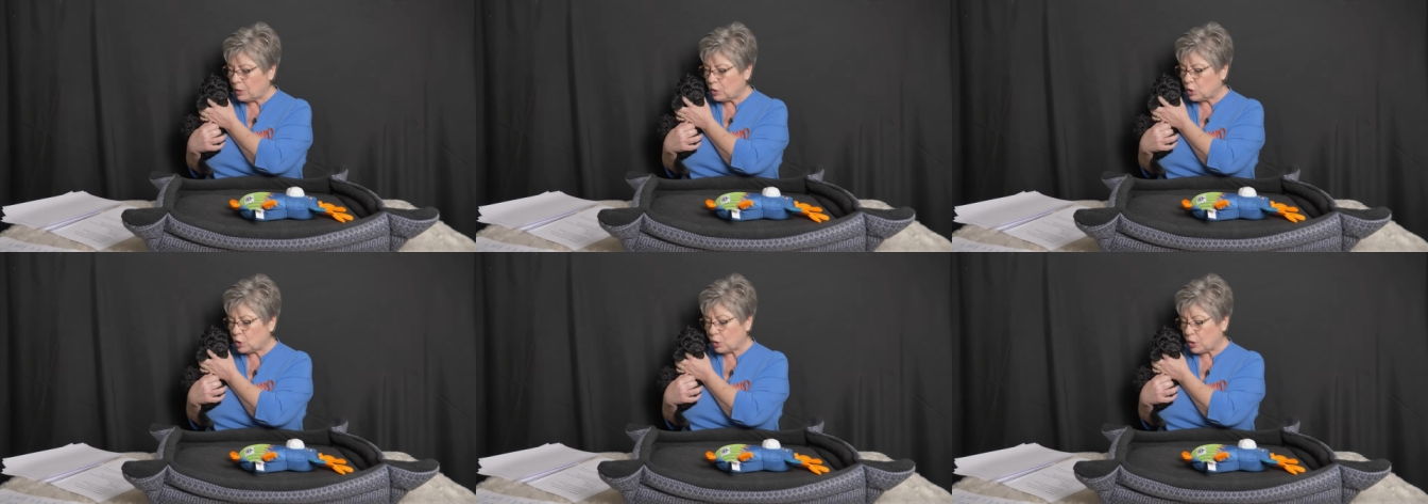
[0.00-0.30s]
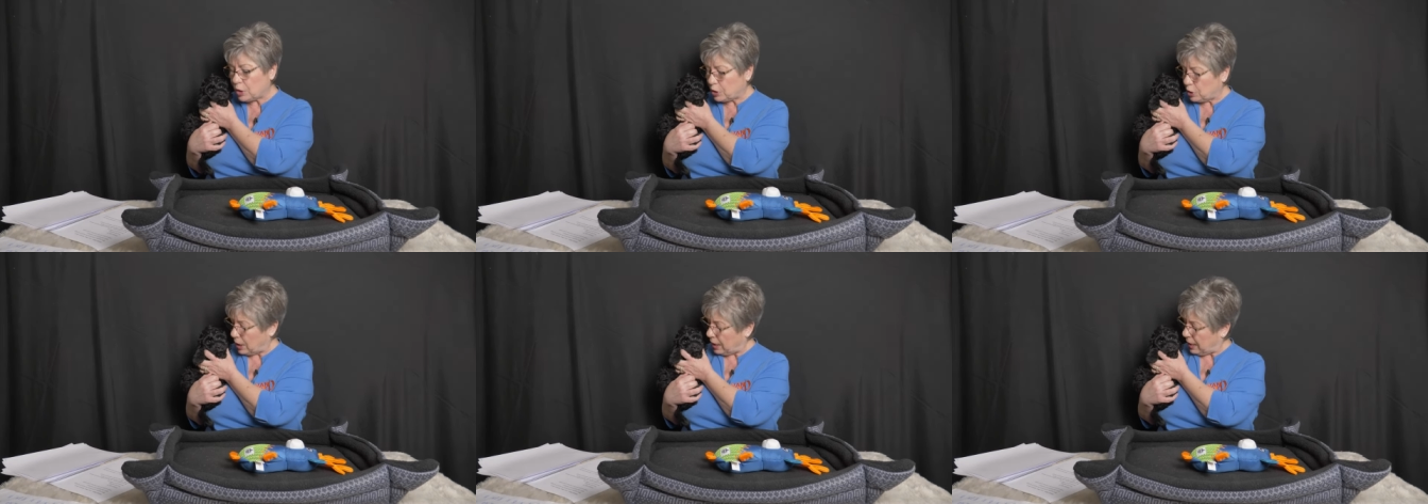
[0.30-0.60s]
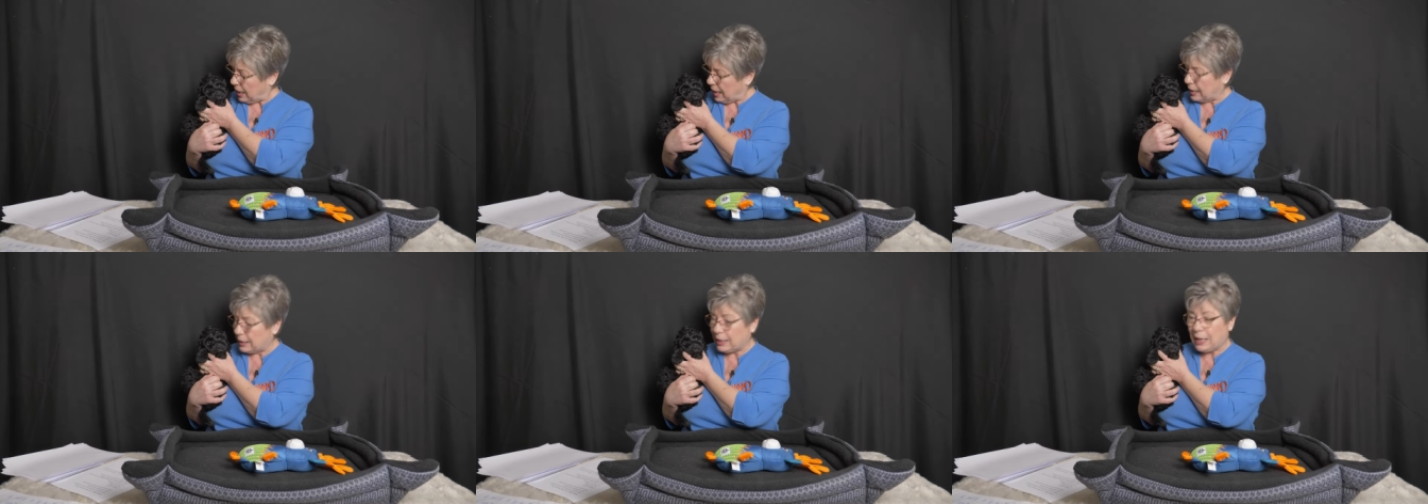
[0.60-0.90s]

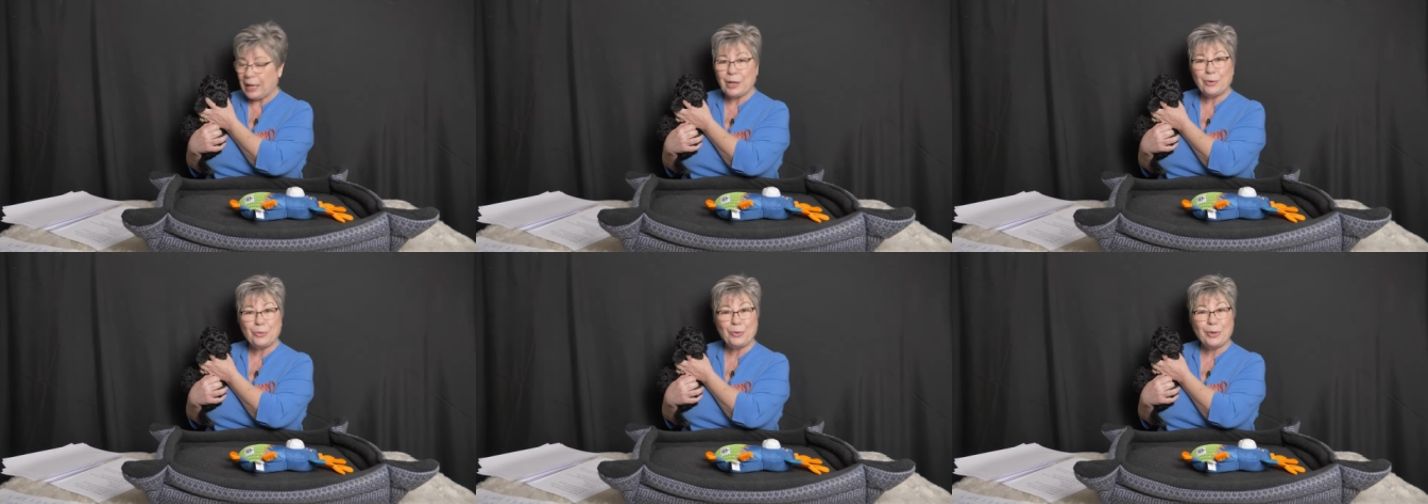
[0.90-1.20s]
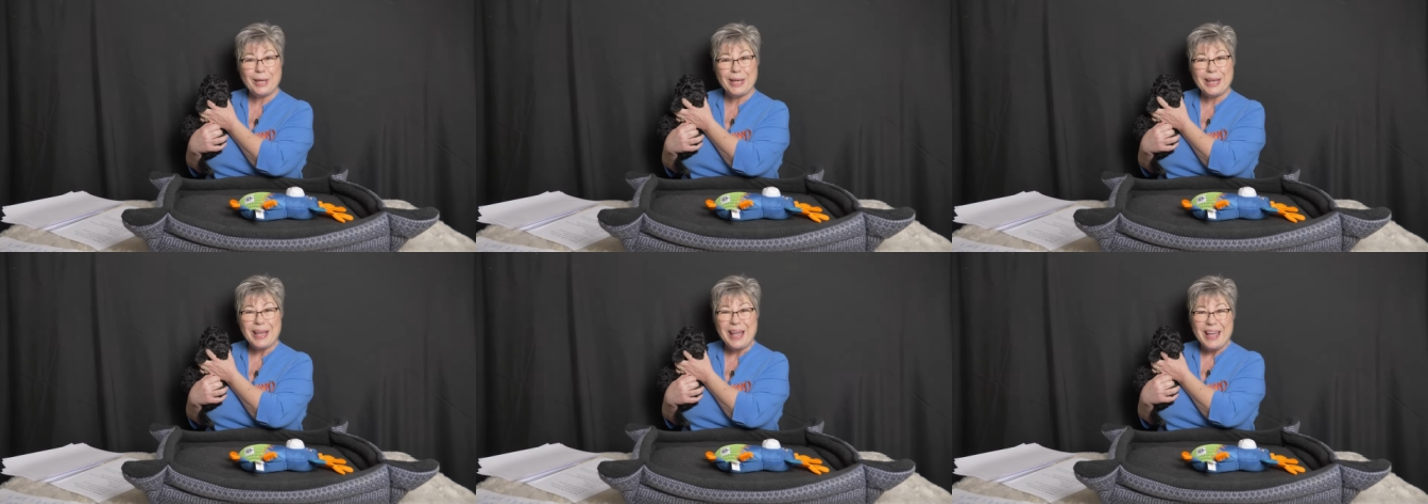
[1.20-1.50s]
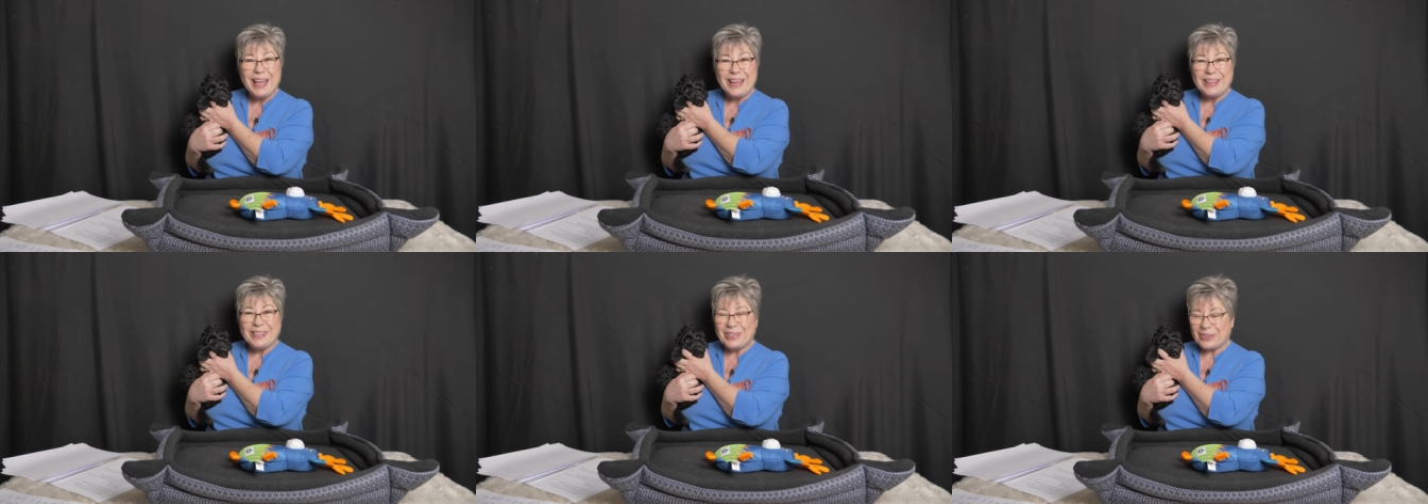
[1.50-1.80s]
Georgia and Henry,
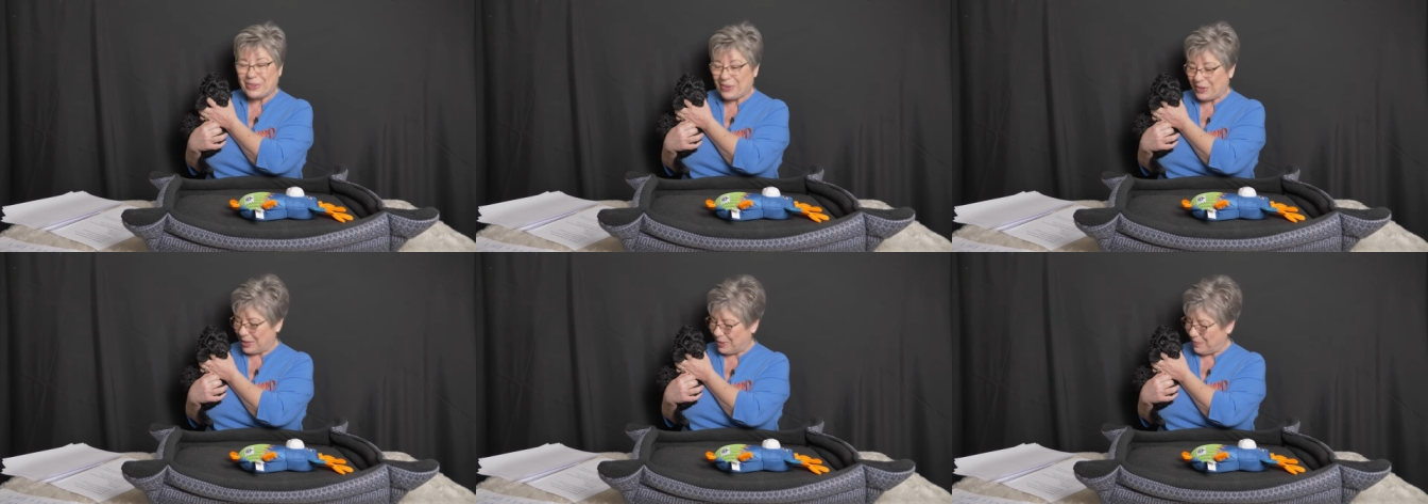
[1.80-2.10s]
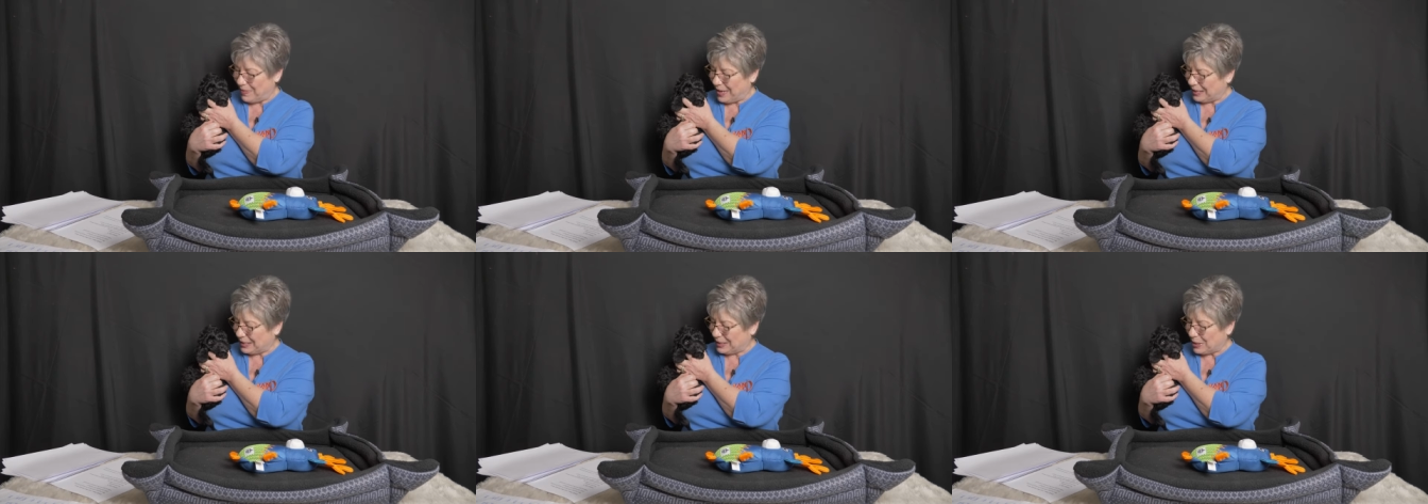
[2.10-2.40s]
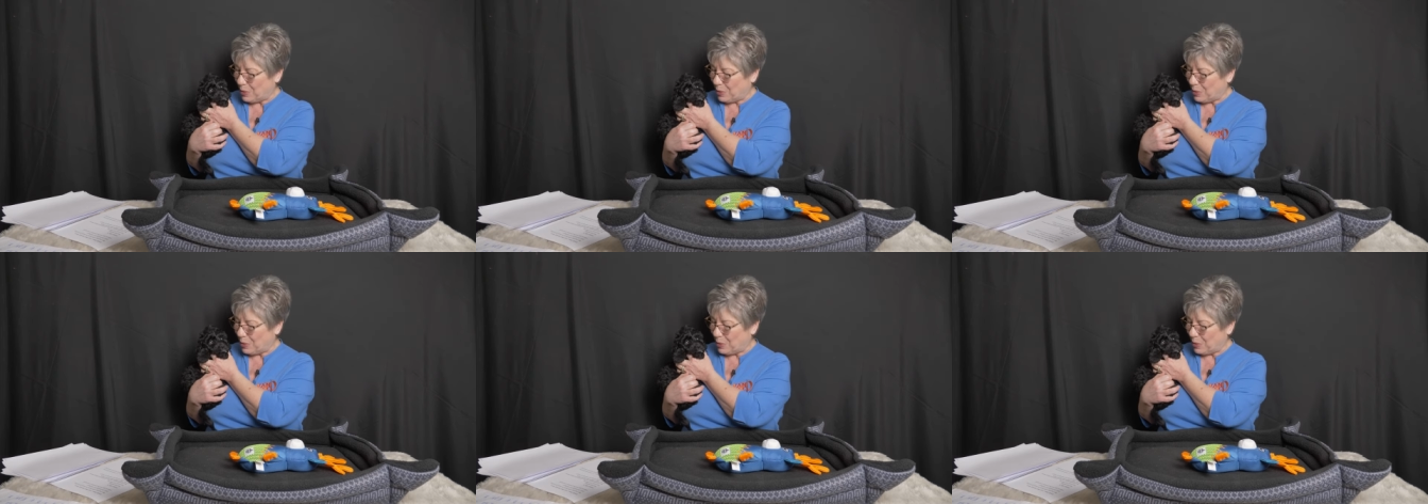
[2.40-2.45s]
you're going to make